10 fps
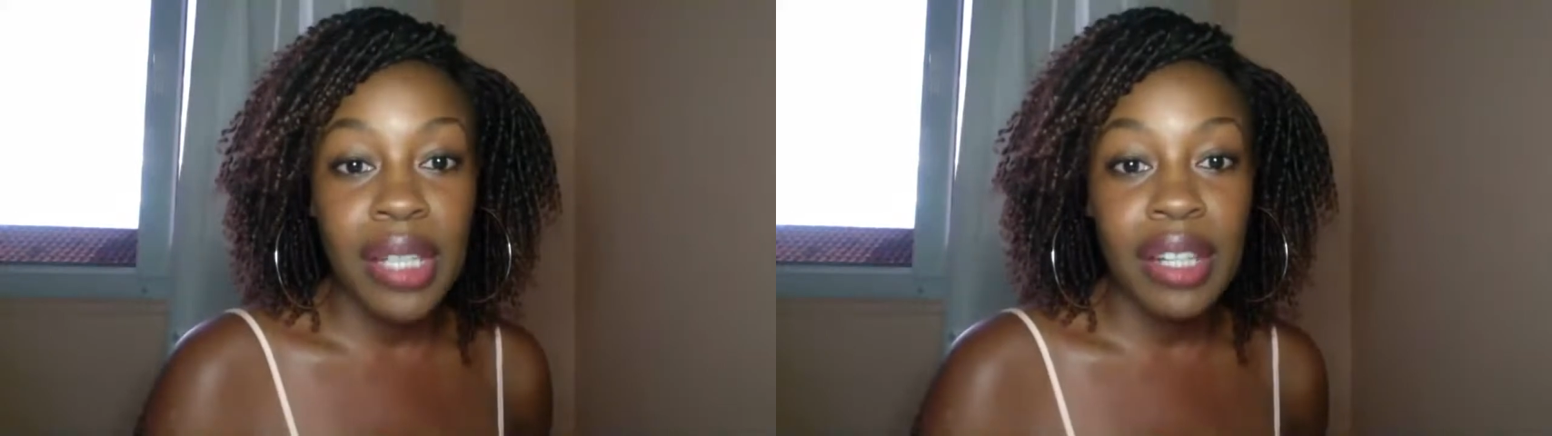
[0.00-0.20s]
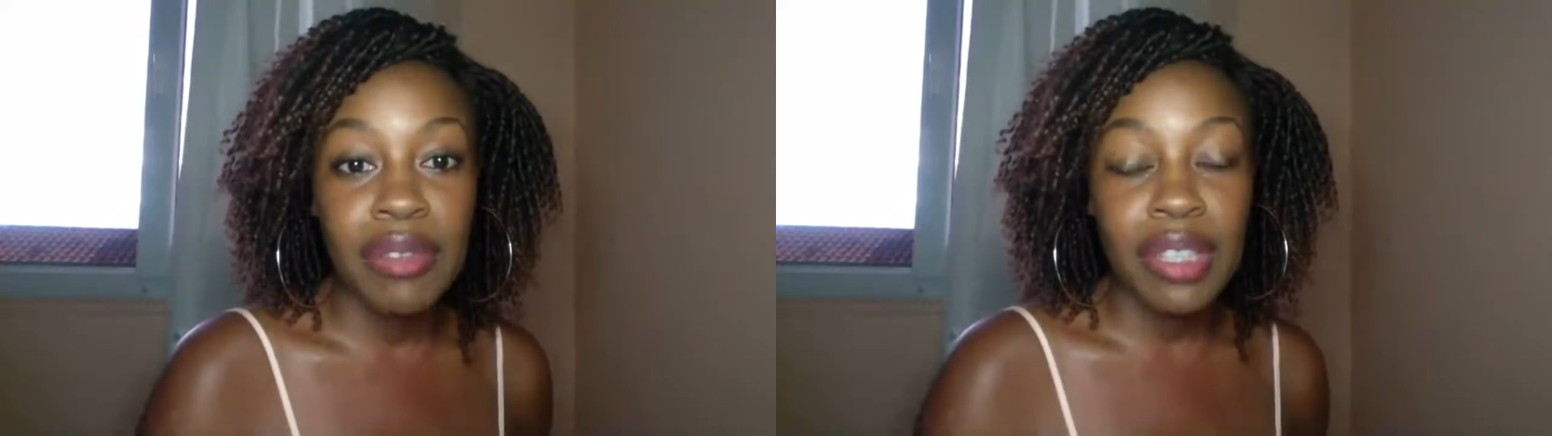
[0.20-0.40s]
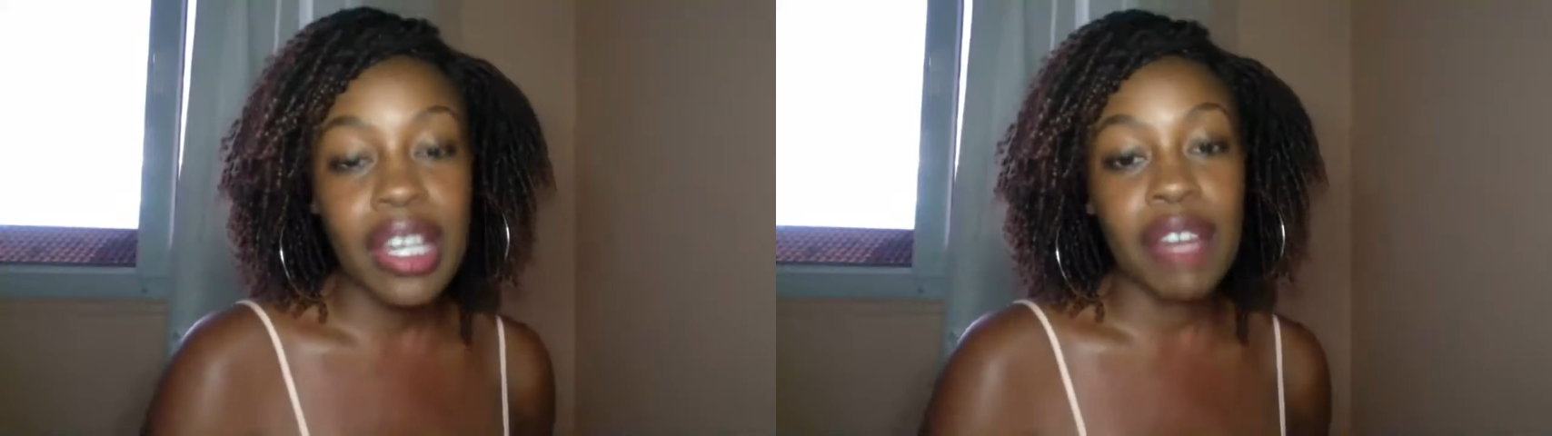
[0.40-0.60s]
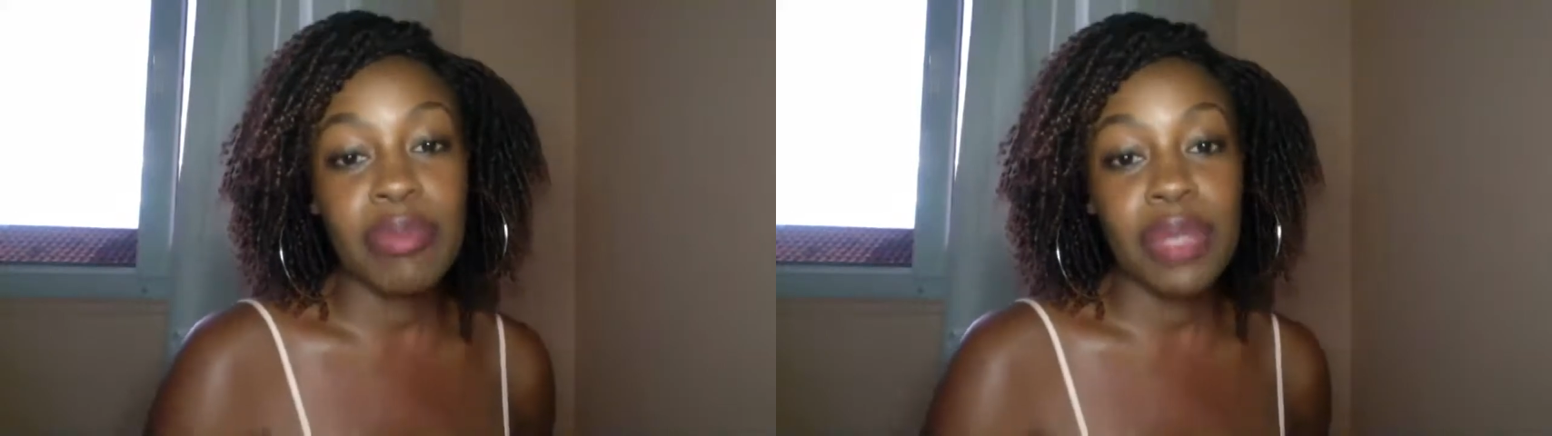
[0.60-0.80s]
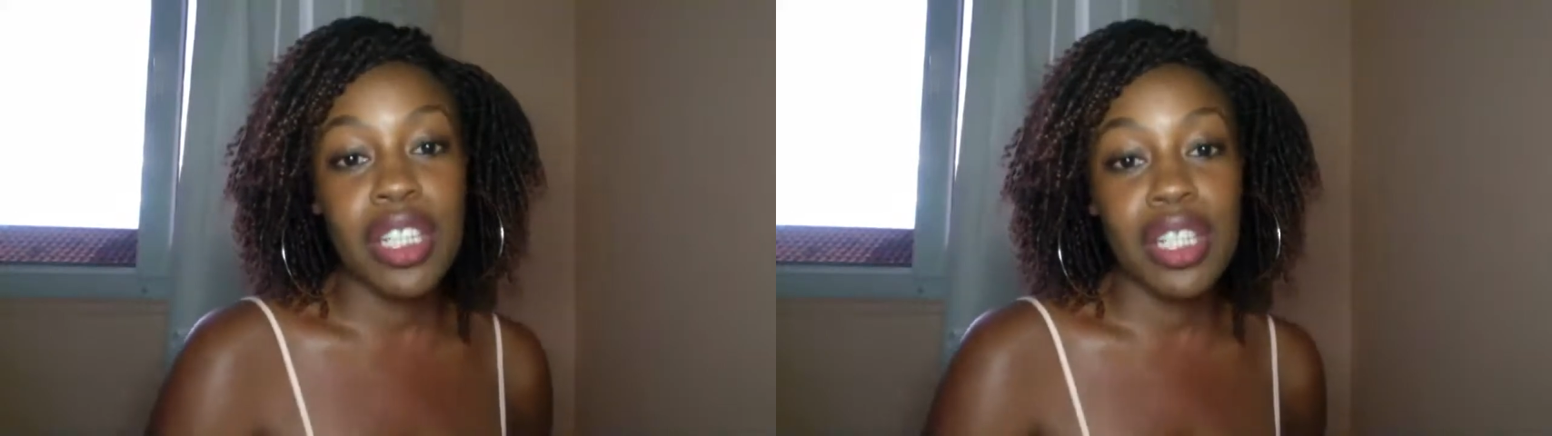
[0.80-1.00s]
but I really
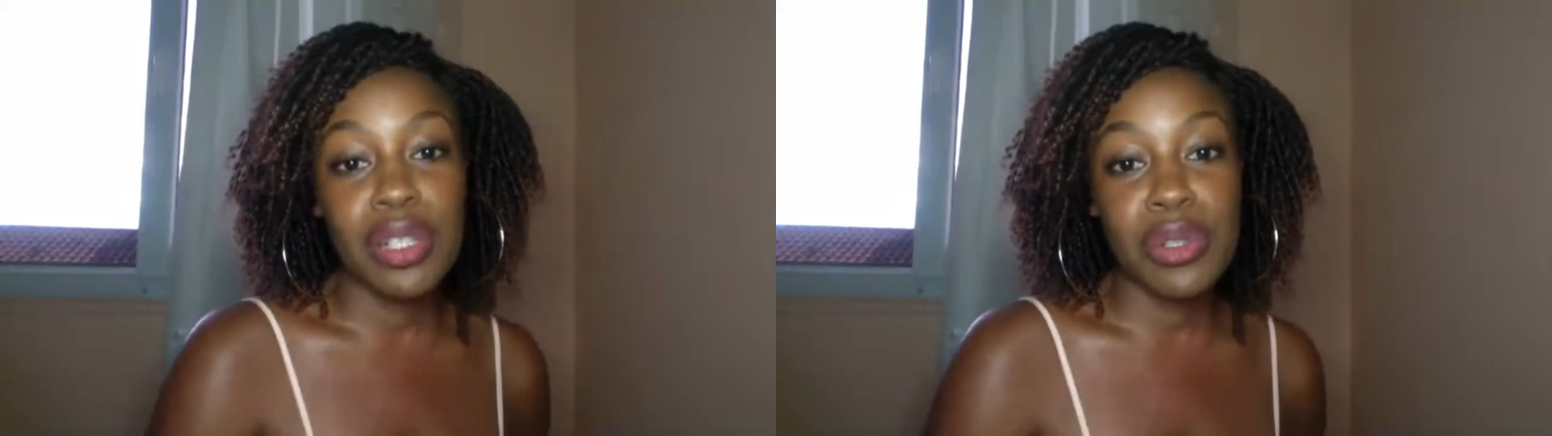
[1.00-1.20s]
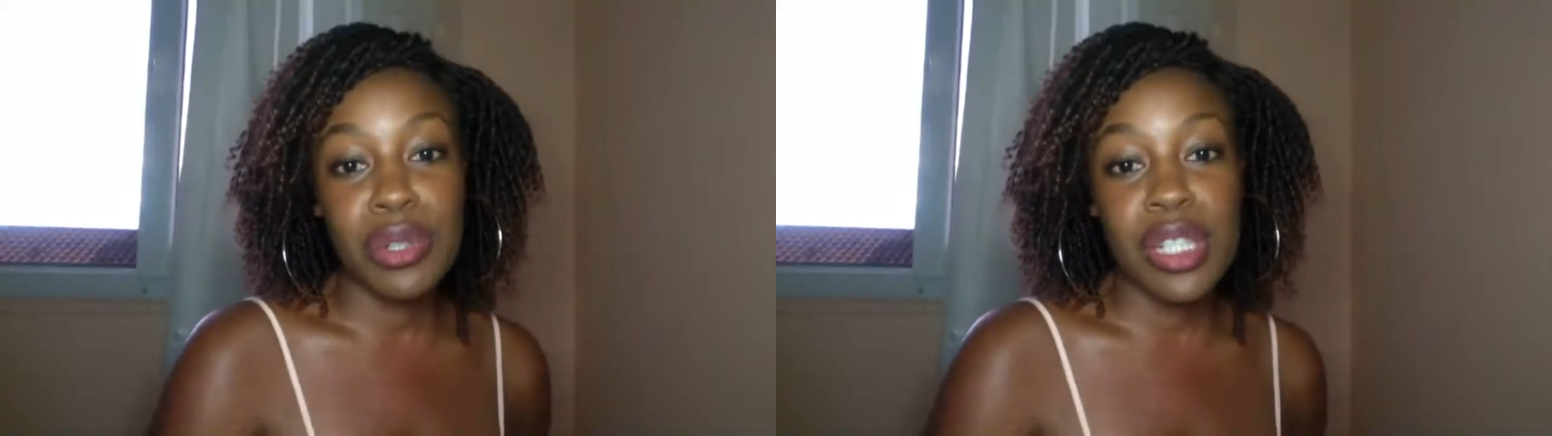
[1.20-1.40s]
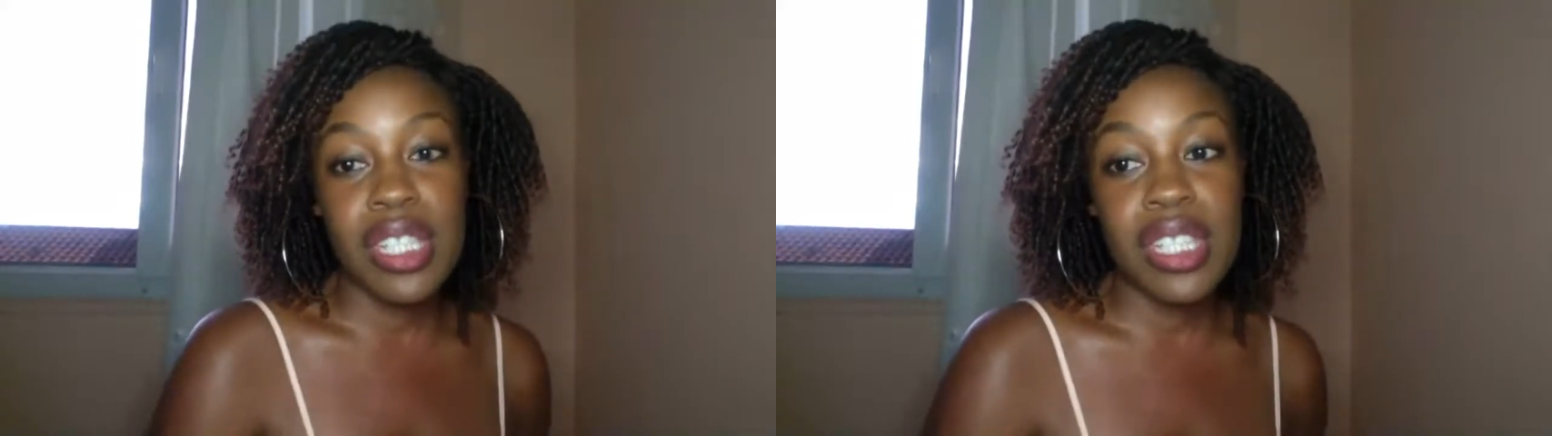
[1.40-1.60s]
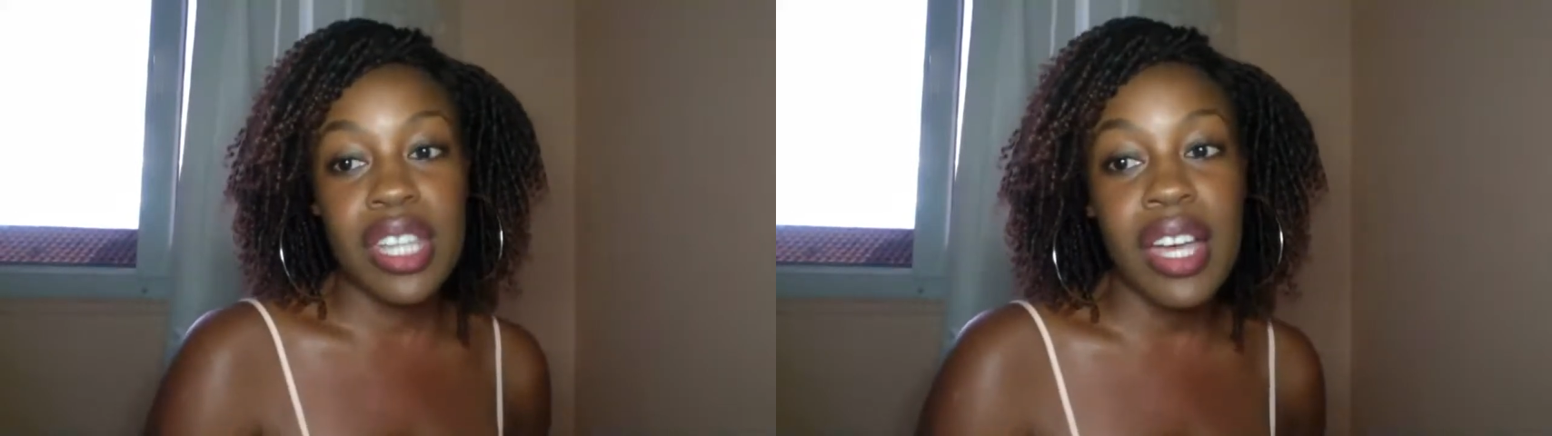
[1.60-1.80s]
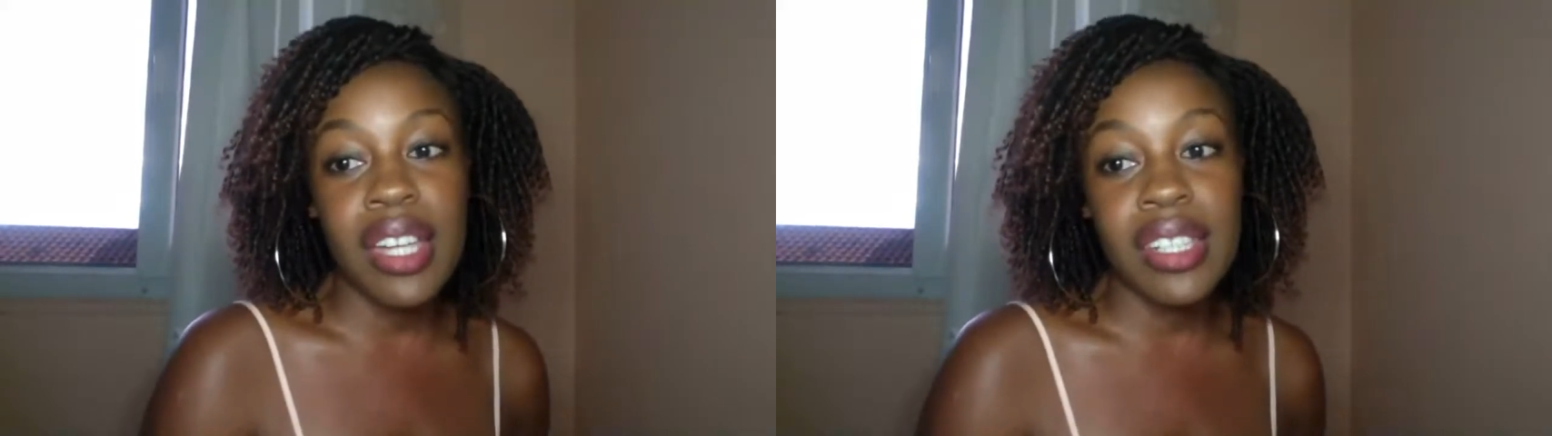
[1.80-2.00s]
have been
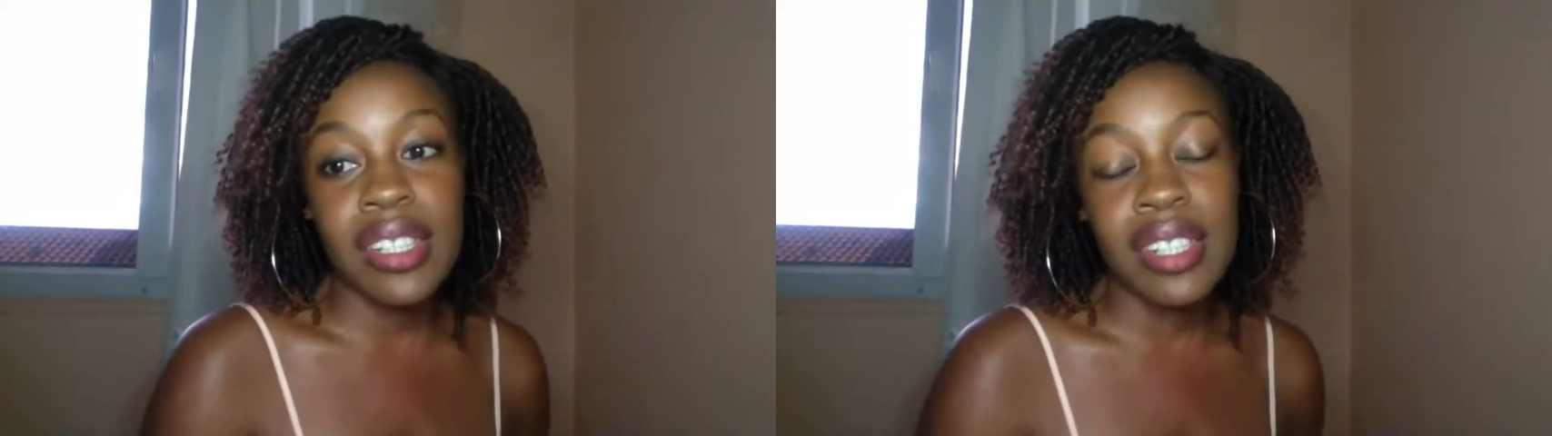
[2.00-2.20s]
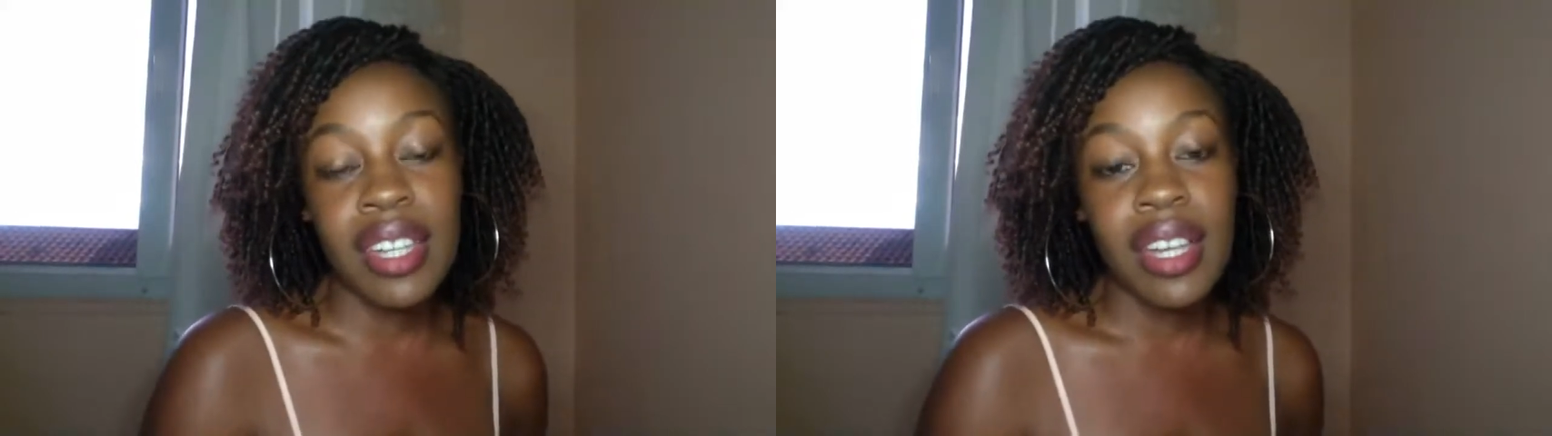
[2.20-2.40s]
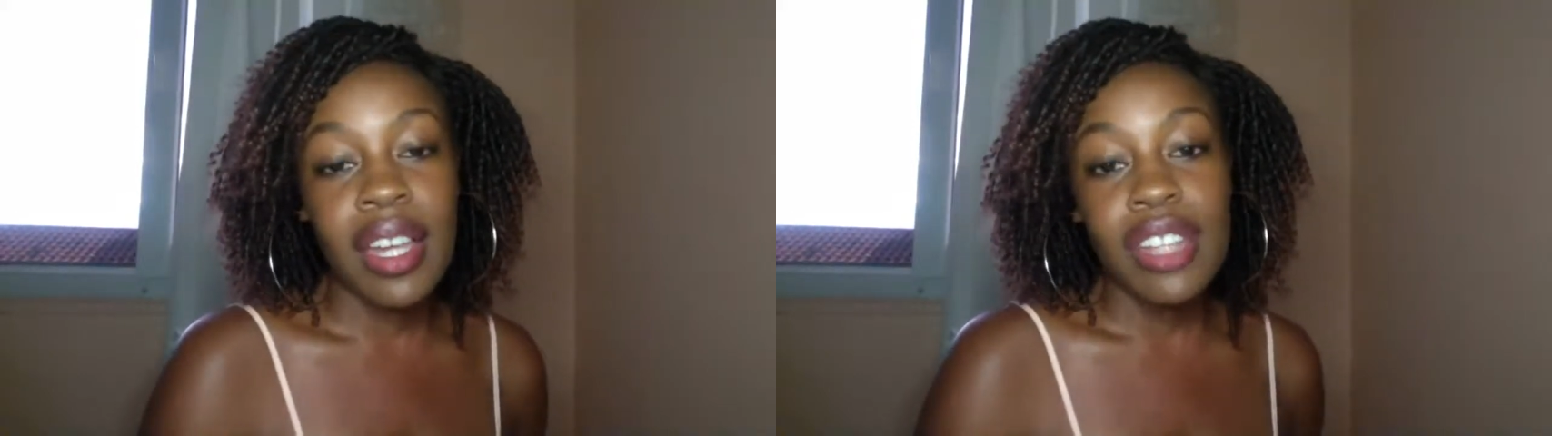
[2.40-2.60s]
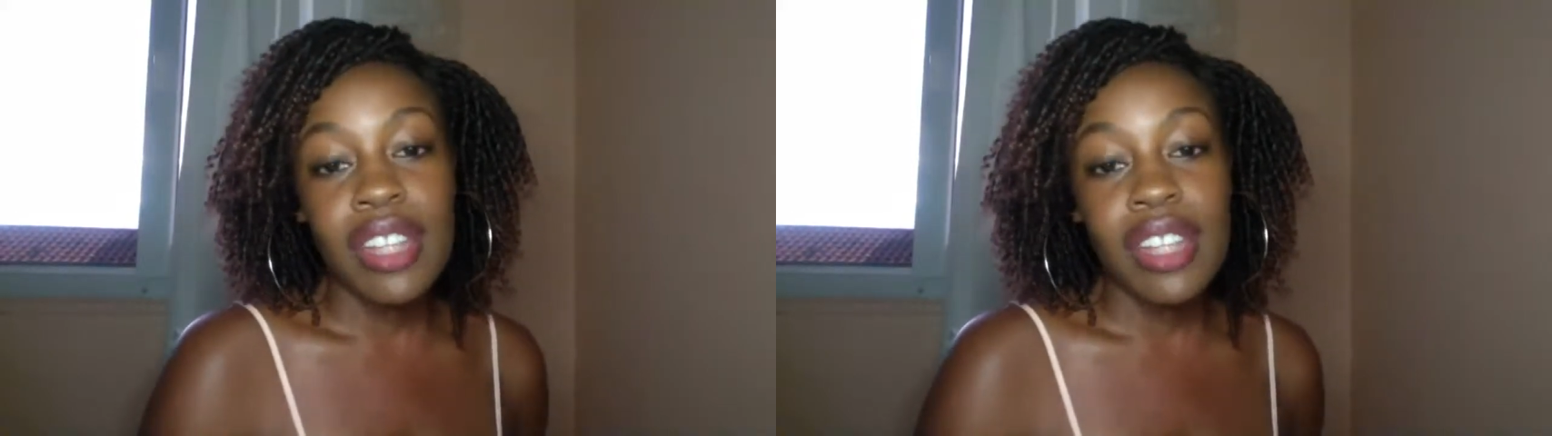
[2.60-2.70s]
indoors and